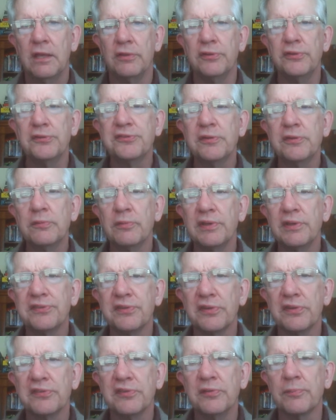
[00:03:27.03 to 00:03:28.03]
Do some
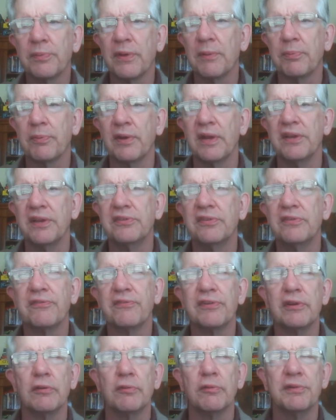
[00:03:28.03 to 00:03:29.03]
research and preparation
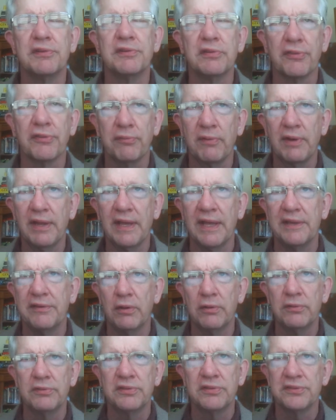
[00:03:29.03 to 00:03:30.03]
for your original thread.
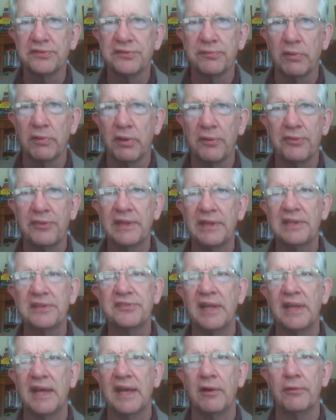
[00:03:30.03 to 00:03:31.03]
Don't just throw things
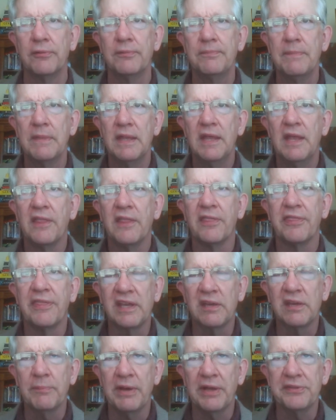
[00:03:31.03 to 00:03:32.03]
down.
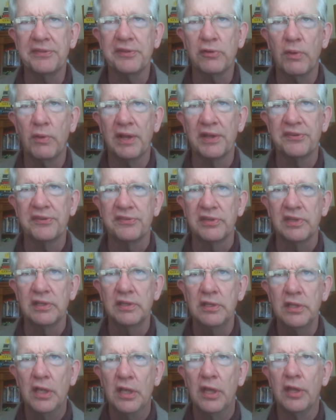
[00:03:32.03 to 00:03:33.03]
Think about the
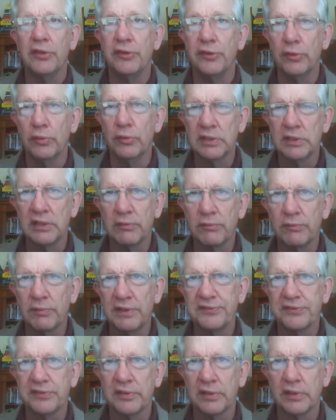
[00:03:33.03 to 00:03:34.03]
question, do a little
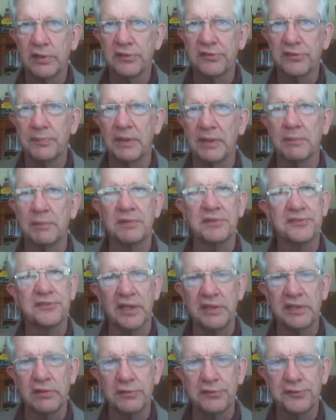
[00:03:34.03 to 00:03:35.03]
research, be able to
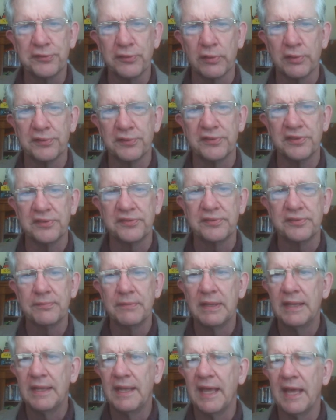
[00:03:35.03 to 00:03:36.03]
cite your sources,
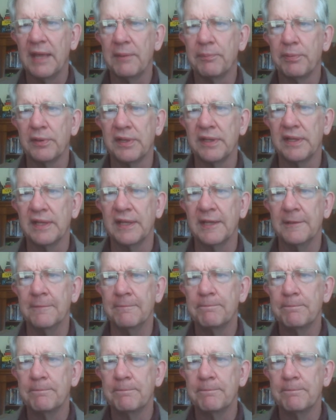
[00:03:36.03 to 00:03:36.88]
and put it in.